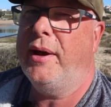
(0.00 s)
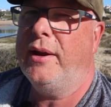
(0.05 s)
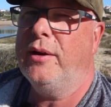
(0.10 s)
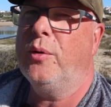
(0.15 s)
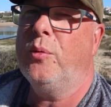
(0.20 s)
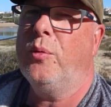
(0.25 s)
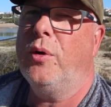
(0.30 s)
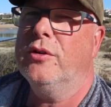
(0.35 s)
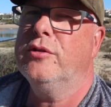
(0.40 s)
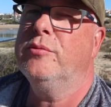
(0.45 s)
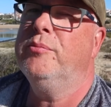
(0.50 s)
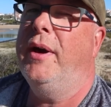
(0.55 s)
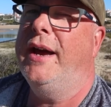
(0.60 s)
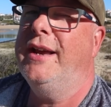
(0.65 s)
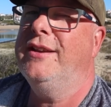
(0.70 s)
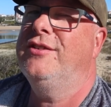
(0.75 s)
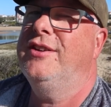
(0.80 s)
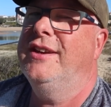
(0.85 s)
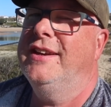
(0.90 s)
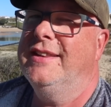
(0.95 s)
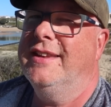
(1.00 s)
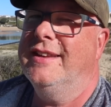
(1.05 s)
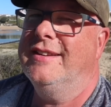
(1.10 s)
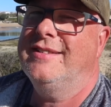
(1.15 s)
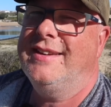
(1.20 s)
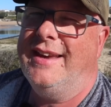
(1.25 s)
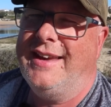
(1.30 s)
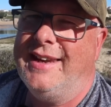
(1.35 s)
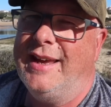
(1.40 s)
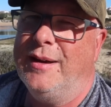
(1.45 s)
panel was matching the
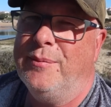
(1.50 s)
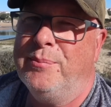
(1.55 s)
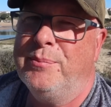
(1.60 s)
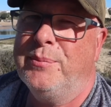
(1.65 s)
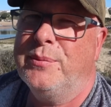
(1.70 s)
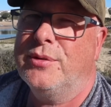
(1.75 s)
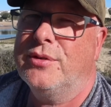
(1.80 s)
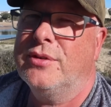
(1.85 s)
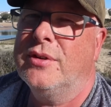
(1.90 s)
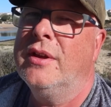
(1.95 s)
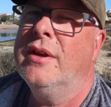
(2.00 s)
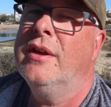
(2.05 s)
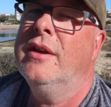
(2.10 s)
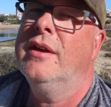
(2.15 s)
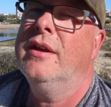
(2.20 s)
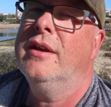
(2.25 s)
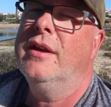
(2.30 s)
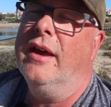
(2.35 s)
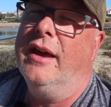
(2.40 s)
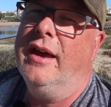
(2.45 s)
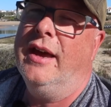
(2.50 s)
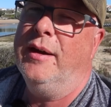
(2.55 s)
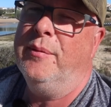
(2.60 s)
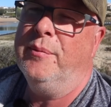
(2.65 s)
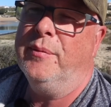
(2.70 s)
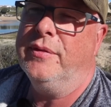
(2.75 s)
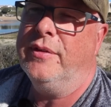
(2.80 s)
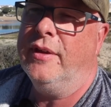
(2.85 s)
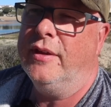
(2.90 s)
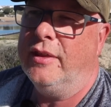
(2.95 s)
10 amps
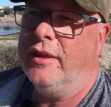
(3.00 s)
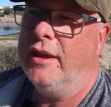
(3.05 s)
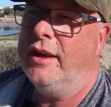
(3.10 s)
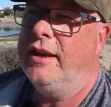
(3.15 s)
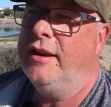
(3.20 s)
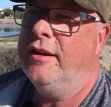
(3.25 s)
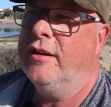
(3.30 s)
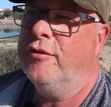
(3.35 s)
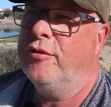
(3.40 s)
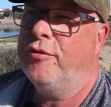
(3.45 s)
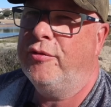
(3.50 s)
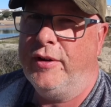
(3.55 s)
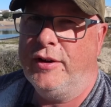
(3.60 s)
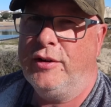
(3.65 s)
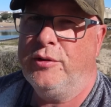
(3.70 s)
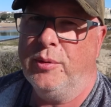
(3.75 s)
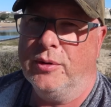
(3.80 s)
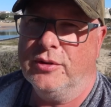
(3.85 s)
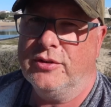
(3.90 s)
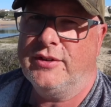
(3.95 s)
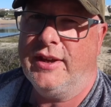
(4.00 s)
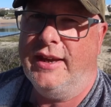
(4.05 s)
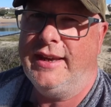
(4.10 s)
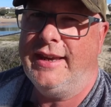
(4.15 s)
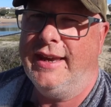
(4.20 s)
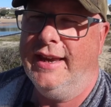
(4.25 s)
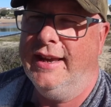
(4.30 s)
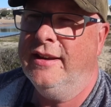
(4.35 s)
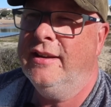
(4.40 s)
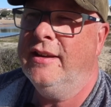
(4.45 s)
that the fridge was
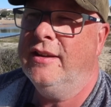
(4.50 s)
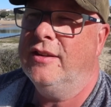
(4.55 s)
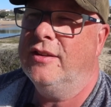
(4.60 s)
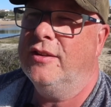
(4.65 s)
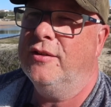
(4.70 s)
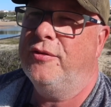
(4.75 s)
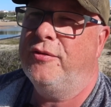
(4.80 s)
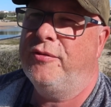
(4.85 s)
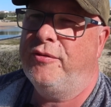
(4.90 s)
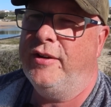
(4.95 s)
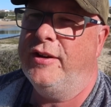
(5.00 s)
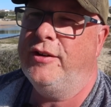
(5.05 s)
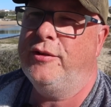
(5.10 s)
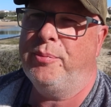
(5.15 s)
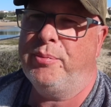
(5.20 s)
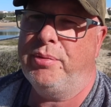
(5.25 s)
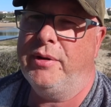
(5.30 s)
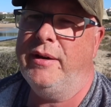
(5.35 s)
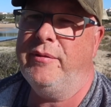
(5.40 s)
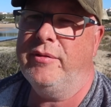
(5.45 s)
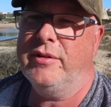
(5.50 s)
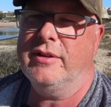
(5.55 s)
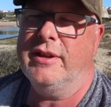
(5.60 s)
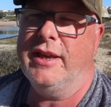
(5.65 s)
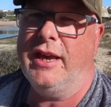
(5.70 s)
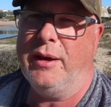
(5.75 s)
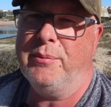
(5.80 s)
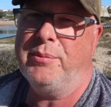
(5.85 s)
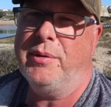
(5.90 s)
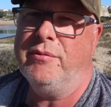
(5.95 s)
taking, the fridge
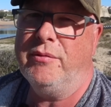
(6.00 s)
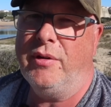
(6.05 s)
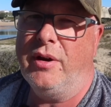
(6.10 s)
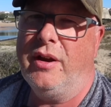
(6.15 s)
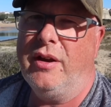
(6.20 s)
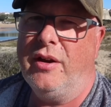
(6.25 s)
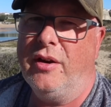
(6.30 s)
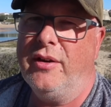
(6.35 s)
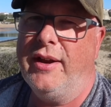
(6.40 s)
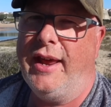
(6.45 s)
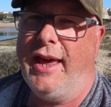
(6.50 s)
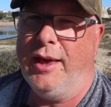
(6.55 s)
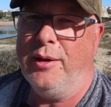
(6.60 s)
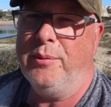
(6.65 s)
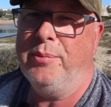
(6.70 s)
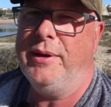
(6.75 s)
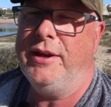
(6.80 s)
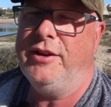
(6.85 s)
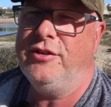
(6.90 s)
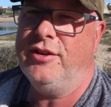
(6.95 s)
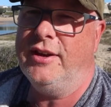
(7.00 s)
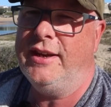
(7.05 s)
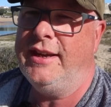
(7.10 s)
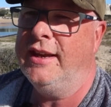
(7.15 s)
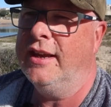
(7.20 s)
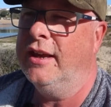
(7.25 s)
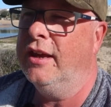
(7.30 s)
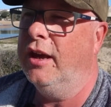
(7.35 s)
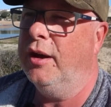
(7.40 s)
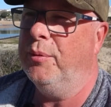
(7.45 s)
previously had been running on LPG
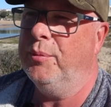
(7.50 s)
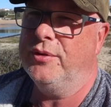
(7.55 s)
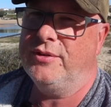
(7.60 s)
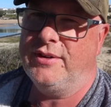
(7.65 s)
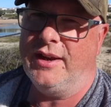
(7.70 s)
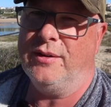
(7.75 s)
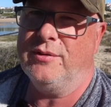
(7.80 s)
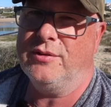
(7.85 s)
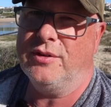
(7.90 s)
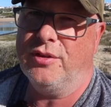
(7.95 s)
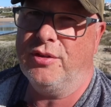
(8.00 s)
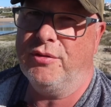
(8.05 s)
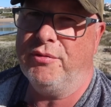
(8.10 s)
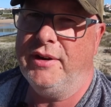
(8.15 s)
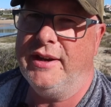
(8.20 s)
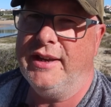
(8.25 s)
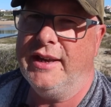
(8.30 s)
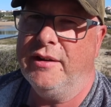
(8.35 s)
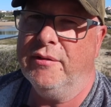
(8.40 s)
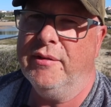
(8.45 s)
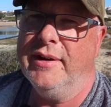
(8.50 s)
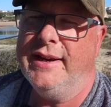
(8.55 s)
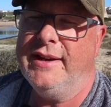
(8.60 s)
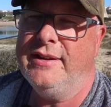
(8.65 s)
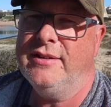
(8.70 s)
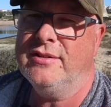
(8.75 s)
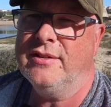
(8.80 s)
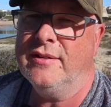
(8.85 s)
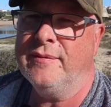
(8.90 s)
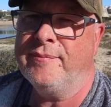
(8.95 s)
and was down to 3
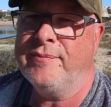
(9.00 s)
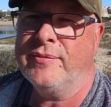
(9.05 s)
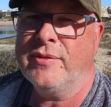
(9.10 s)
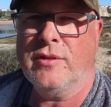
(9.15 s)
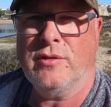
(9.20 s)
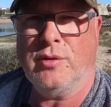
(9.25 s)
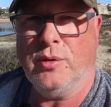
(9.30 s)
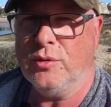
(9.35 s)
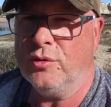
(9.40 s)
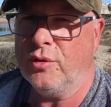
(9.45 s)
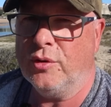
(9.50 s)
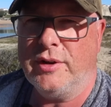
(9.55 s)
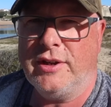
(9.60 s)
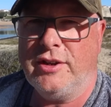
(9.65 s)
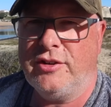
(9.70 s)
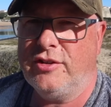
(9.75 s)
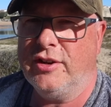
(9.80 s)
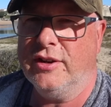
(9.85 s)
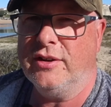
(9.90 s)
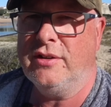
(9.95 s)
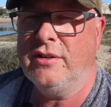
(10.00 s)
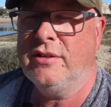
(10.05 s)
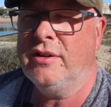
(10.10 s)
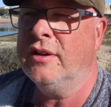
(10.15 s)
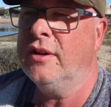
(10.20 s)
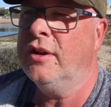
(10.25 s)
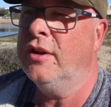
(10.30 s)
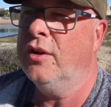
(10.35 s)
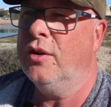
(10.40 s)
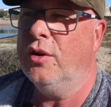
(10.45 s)
degrees. So it was already chilled.
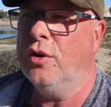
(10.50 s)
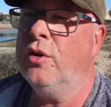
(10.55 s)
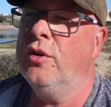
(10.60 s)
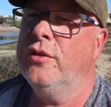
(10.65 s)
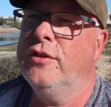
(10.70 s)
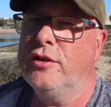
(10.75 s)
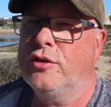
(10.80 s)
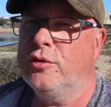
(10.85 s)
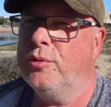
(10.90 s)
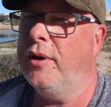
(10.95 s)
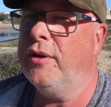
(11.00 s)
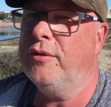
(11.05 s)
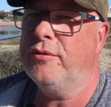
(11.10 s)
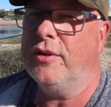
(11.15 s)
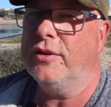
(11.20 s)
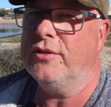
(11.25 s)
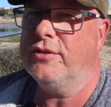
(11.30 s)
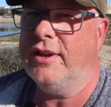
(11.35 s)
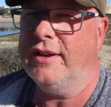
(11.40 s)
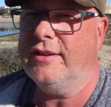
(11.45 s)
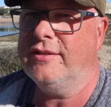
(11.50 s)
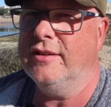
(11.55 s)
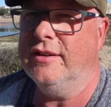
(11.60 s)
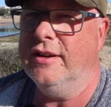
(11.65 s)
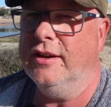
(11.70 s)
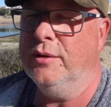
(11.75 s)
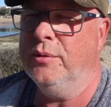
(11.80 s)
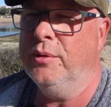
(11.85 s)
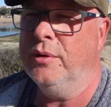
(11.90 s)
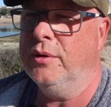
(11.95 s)
All the 12 volts had to
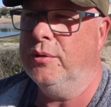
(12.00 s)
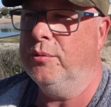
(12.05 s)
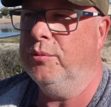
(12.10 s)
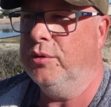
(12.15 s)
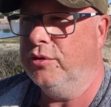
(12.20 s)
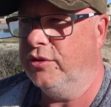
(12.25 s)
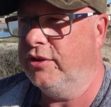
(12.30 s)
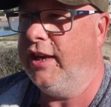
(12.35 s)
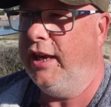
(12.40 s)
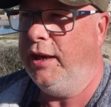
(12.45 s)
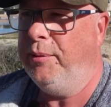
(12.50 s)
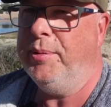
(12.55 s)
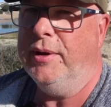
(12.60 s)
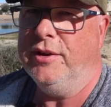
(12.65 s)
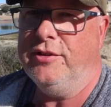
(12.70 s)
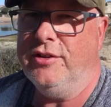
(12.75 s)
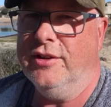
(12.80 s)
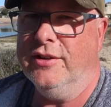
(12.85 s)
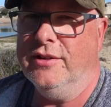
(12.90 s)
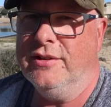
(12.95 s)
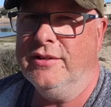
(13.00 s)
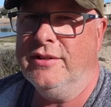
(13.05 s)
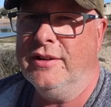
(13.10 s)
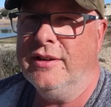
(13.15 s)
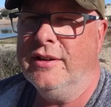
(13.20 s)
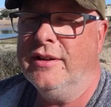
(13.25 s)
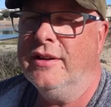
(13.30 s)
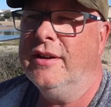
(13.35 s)
do was keep it chilled.